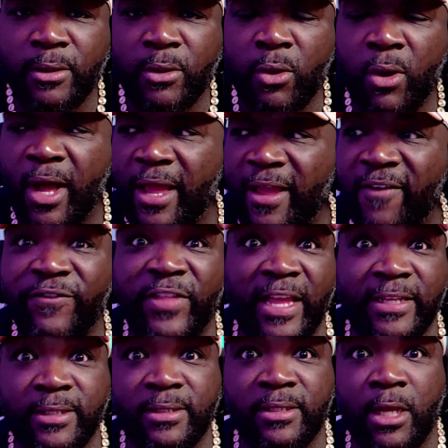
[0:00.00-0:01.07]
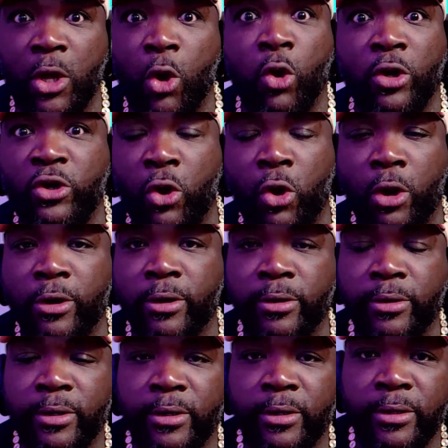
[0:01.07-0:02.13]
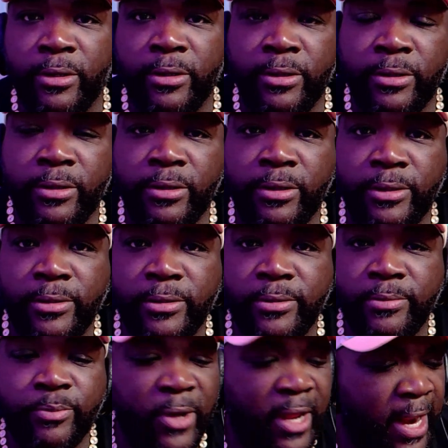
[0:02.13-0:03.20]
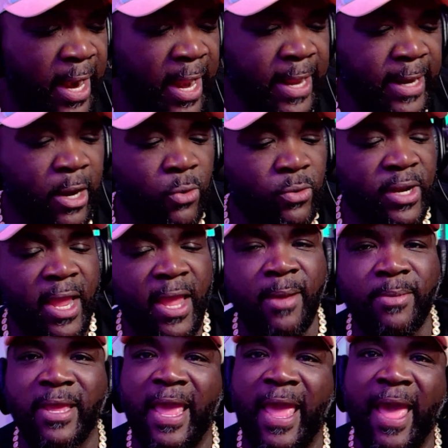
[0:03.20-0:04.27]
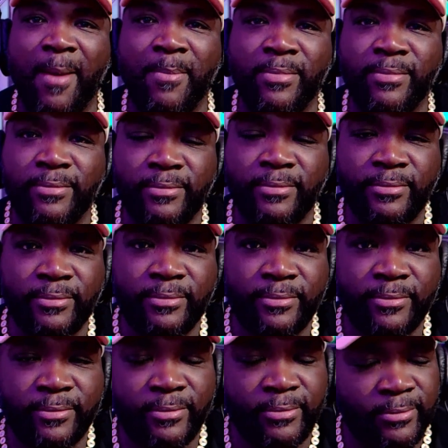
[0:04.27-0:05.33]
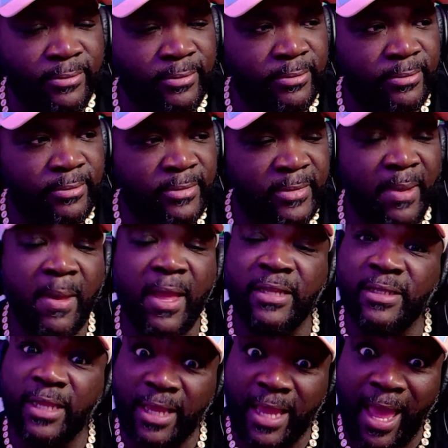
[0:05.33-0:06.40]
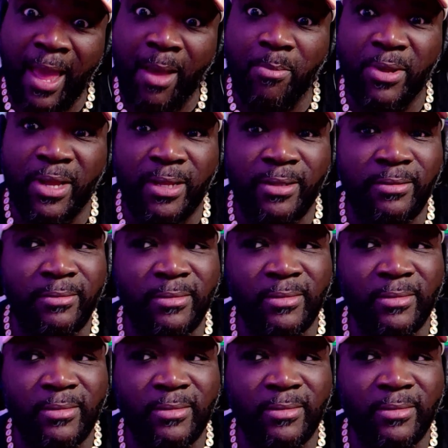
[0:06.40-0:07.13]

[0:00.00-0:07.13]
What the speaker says: Or if that's a son or daughter. But that ain't no damn gap. I mean, it's a gap, but